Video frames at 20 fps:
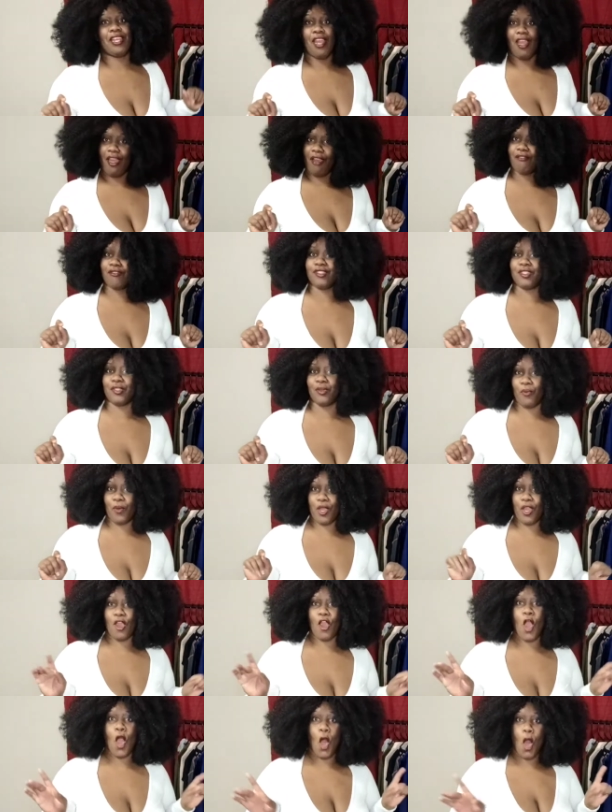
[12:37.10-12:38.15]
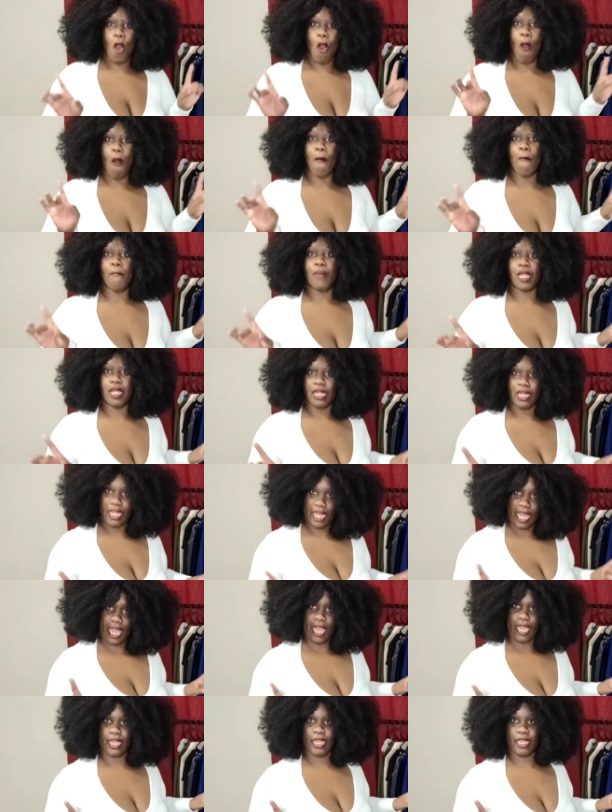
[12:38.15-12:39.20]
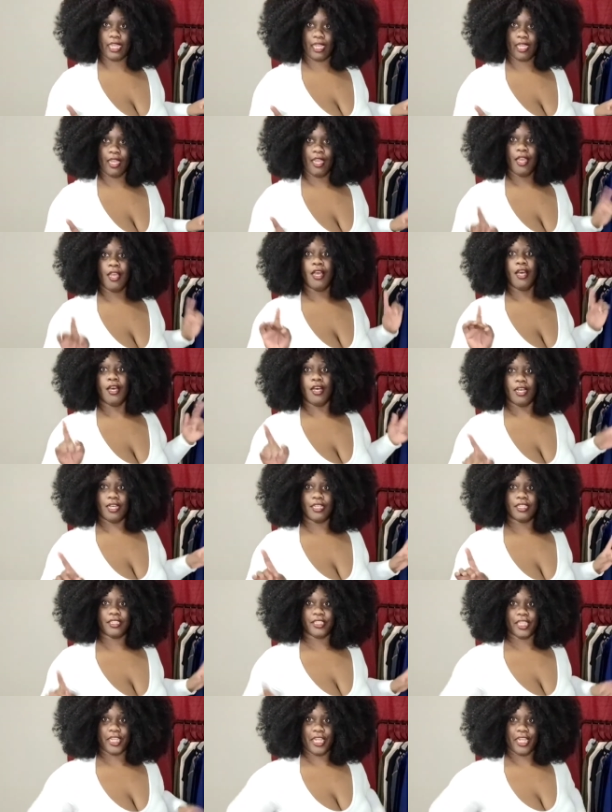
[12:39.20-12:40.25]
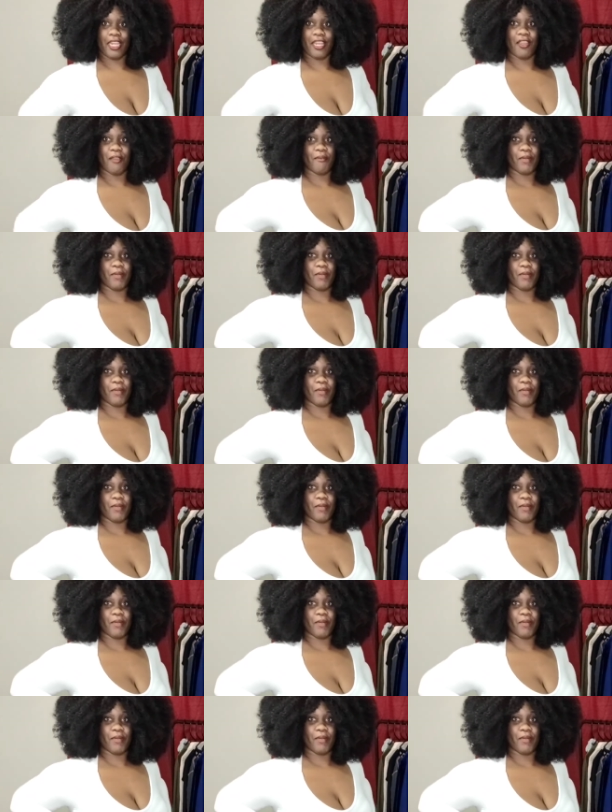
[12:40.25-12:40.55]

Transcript: have to wear all black under here